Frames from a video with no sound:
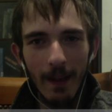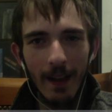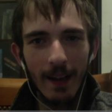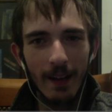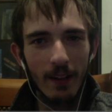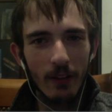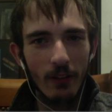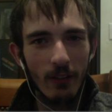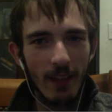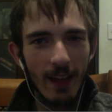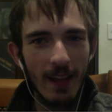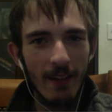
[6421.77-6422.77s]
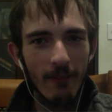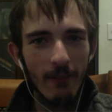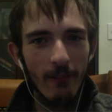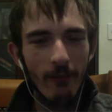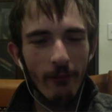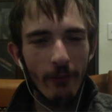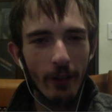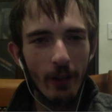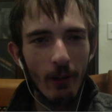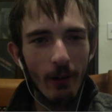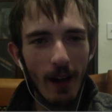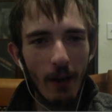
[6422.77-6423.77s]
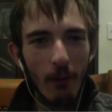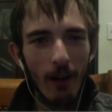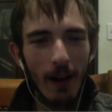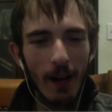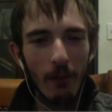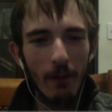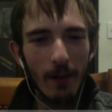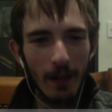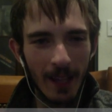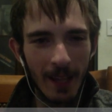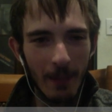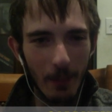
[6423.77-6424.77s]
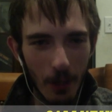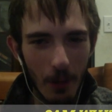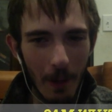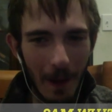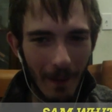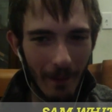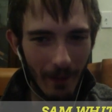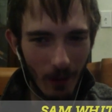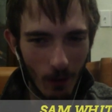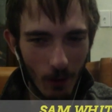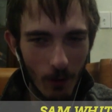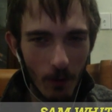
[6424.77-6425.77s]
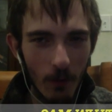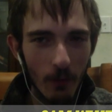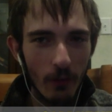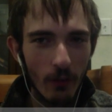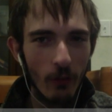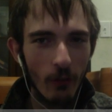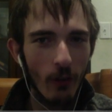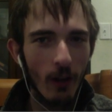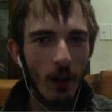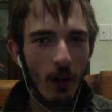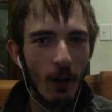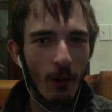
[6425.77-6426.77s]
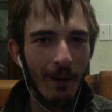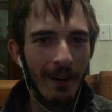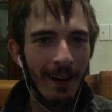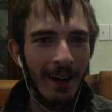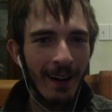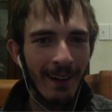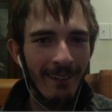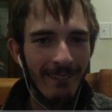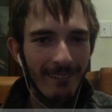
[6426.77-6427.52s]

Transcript: and it's late for you, and I don't want to keep you out in the cold. So